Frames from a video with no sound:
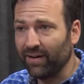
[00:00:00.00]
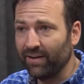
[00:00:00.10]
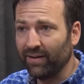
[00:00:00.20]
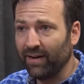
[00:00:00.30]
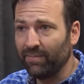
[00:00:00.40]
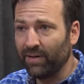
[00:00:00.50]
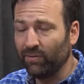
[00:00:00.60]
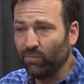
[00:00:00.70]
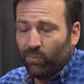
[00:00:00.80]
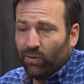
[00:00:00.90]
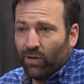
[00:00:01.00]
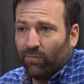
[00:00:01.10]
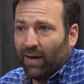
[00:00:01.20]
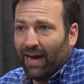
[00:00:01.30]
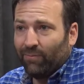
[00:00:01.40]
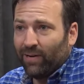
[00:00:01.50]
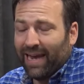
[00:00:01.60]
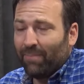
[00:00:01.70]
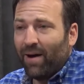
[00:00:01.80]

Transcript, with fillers: And I mean, you know, we can't